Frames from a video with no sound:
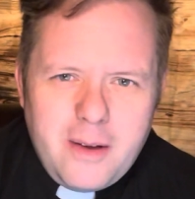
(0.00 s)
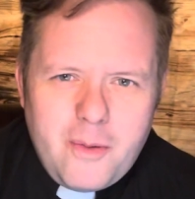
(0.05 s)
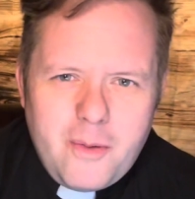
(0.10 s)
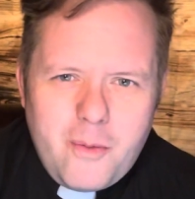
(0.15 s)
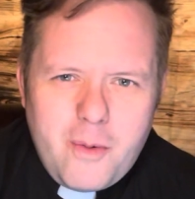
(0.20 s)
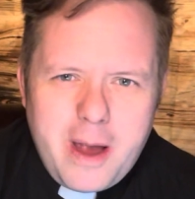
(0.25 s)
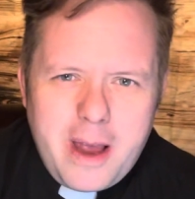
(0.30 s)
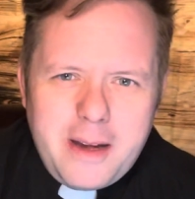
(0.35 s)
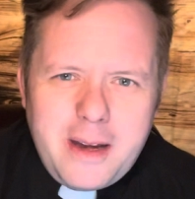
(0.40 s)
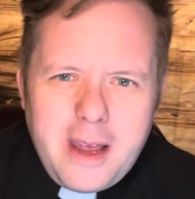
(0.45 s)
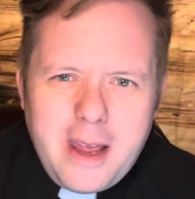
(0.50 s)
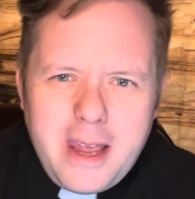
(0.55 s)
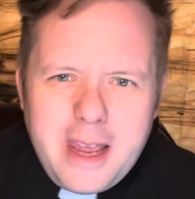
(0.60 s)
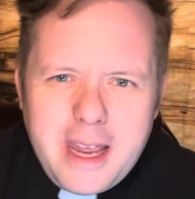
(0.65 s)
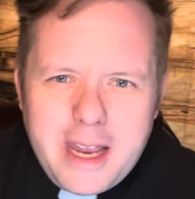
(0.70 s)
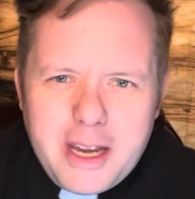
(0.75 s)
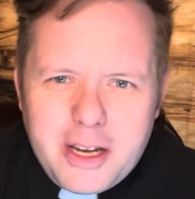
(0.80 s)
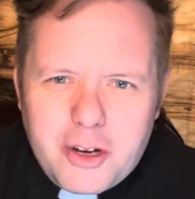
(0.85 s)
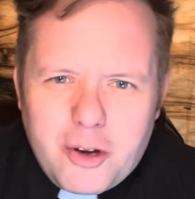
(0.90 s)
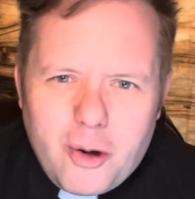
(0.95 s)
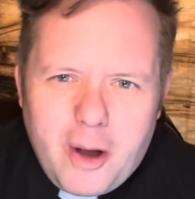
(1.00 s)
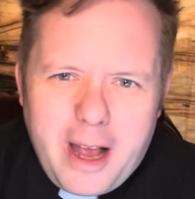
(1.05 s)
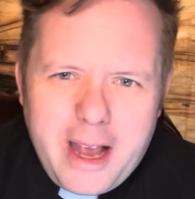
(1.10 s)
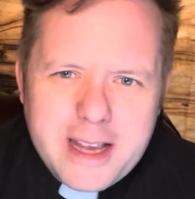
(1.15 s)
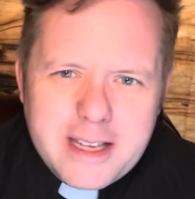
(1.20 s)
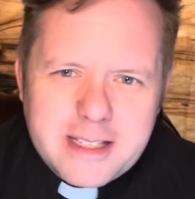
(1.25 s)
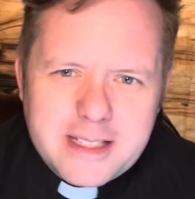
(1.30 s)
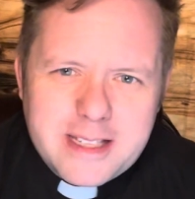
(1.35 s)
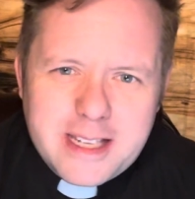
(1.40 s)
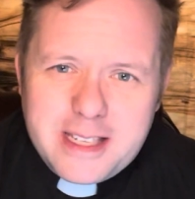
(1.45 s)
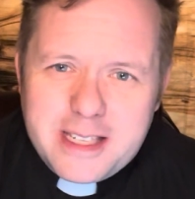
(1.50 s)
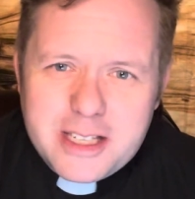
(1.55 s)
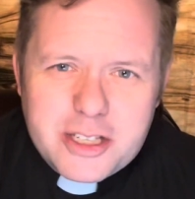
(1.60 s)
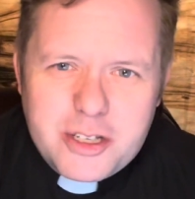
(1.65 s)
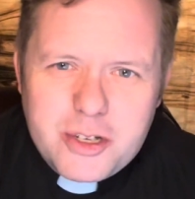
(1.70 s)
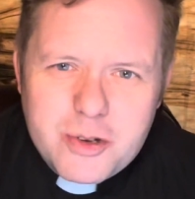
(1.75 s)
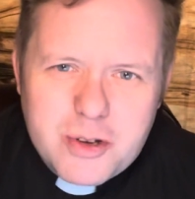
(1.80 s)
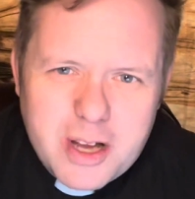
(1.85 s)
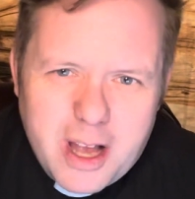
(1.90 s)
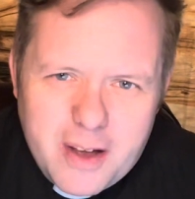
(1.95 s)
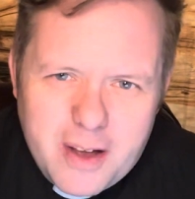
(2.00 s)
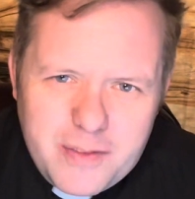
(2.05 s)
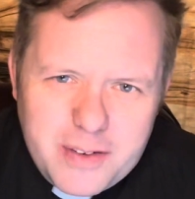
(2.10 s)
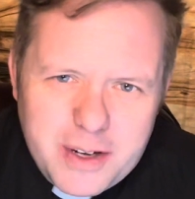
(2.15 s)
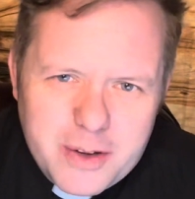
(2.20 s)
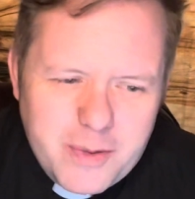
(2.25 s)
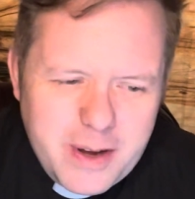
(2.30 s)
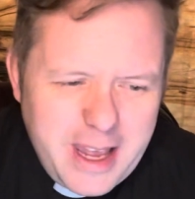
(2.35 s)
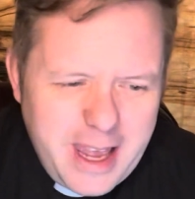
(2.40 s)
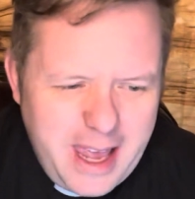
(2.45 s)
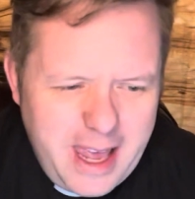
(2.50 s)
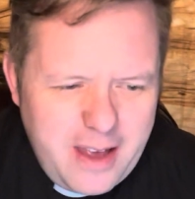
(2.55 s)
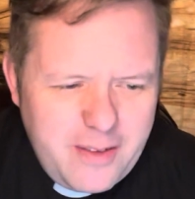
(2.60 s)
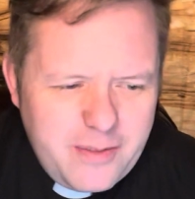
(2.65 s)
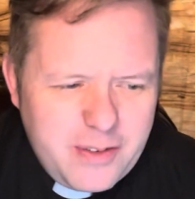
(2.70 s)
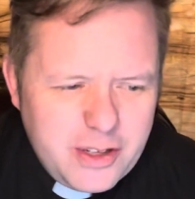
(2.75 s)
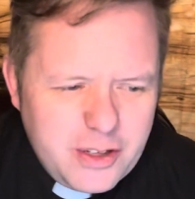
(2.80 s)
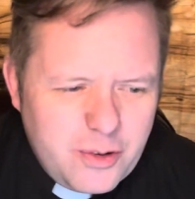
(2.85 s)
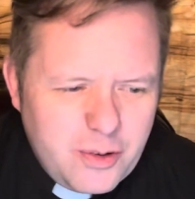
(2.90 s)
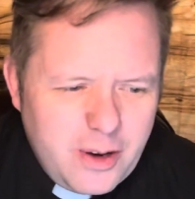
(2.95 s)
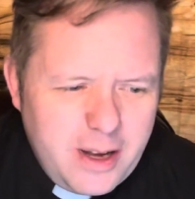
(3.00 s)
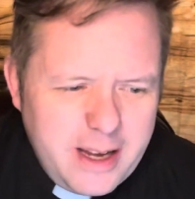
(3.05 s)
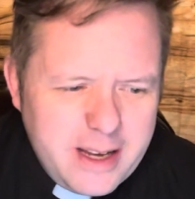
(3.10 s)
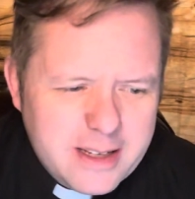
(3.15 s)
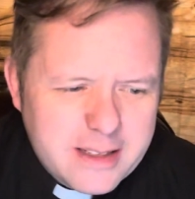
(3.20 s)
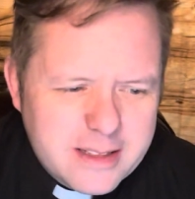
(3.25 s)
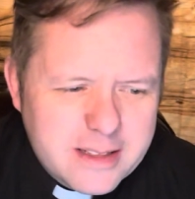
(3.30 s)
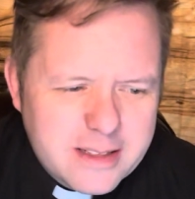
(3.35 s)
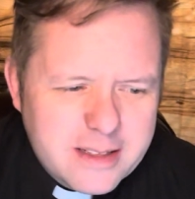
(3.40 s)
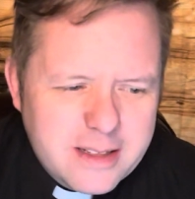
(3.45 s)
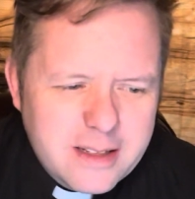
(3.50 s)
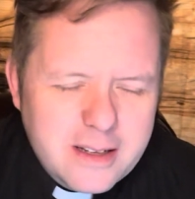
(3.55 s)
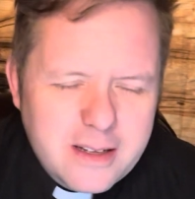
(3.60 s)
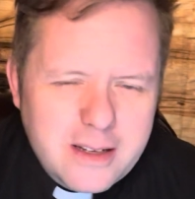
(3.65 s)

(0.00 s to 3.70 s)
when in Christ, in this new covenant we have in Christ,